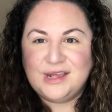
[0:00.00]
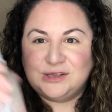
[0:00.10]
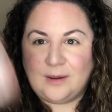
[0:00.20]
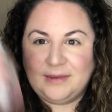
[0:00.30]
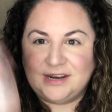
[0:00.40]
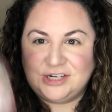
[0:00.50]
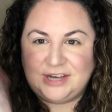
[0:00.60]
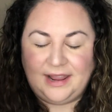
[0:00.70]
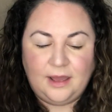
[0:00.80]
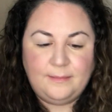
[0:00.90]
So I'm gonna
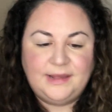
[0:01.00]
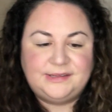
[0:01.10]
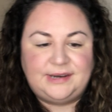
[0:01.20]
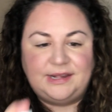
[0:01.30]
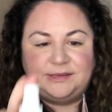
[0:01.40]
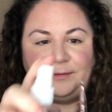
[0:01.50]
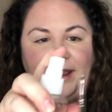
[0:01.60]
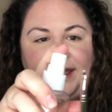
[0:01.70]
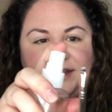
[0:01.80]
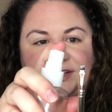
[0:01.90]
shake up my Stay
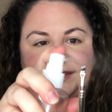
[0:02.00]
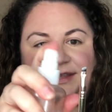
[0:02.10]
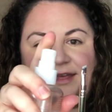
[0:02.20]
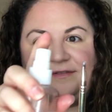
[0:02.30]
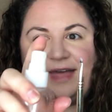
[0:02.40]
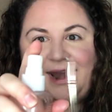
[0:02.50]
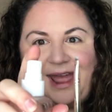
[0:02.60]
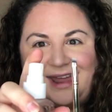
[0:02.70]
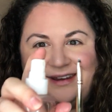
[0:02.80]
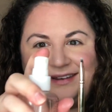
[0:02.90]
Spray and just give that
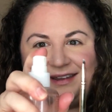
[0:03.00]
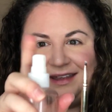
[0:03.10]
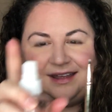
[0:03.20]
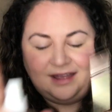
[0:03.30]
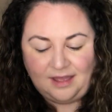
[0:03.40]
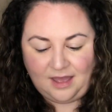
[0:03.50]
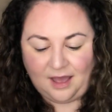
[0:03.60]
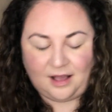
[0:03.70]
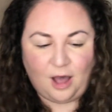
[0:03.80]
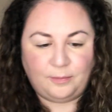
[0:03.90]
end
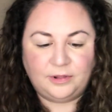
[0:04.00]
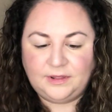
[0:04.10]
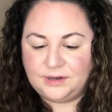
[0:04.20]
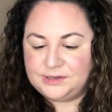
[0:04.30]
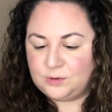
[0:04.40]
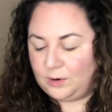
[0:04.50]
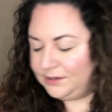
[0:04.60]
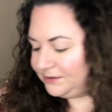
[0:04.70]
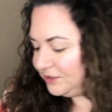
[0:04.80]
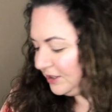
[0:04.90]
a couple little
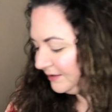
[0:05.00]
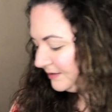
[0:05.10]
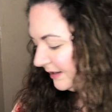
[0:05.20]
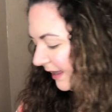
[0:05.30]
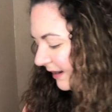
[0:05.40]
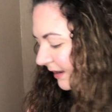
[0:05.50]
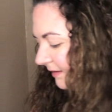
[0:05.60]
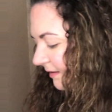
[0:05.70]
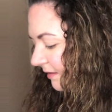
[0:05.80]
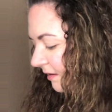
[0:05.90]
squirts just to get
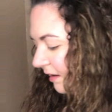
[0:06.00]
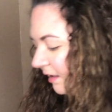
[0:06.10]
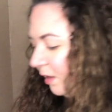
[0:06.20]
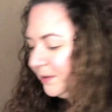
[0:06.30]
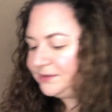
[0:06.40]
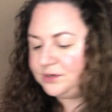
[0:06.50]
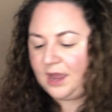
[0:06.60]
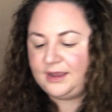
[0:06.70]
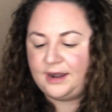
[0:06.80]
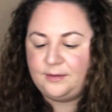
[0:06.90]
it.
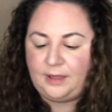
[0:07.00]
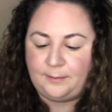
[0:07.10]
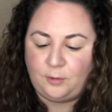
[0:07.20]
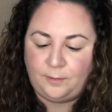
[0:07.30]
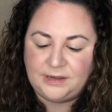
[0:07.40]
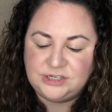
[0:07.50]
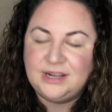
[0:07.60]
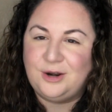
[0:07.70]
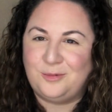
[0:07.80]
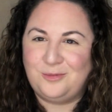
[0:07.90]
I kind of like will pinch
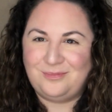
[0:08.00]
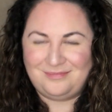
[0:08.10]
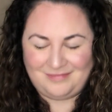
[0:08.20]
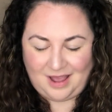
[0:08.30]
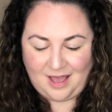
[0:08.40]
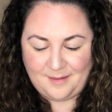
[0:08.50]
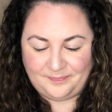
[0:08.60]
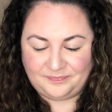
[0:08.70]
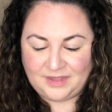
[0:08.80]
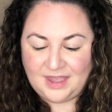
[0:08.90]
it or
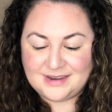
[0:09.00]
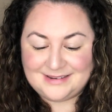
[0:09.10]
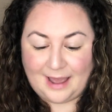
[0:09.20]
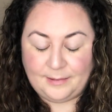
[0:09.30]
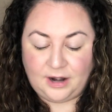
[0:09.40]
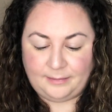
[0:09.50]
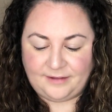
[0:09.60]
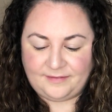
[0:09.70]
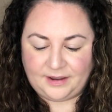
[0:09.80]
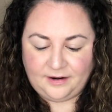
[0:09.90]
dab it on
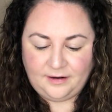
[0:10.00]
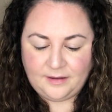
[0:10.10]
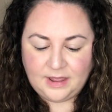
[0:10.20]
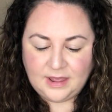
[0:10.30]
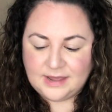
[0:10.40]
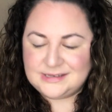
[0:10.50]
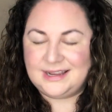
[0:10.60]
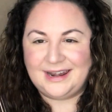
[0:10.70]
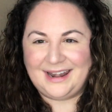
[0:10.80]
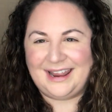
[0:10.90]
my finger to
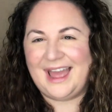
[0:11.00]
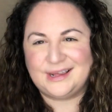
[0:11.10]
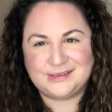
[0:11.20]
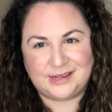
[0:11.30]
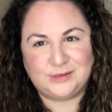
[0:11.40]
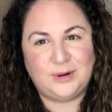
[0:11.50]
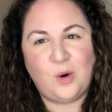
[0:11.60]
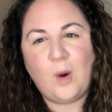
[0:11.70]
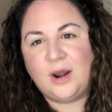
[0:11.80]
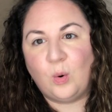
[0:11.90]
get any excess. We
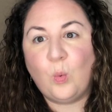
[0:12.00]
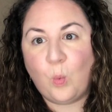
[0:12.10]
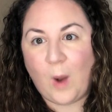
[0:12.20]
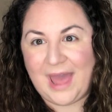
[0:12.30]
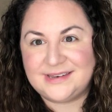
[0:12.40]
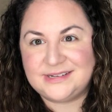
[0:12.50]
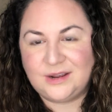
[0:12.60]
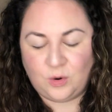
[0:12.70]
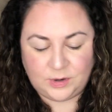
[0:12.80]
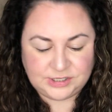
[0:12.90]
don't want it wet.
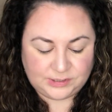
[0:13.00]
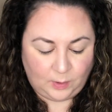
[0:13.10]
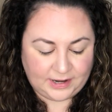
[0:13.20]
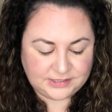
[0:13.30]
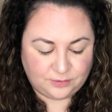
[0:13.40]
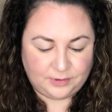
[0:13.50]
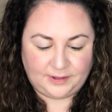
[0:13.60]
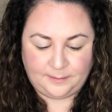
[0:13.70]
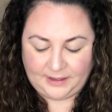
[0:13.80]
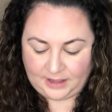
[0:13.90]
We just want it to
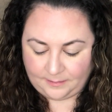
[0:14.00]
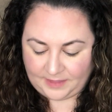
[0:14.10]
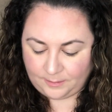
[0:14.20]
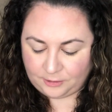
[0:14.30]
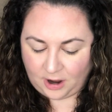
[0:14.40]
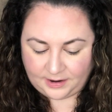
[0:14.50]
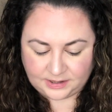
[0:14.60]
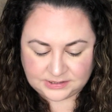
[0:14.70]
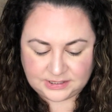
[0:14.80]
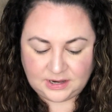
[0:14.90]
really pick up that
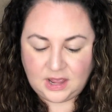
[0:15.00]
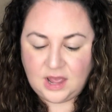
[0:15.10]
product.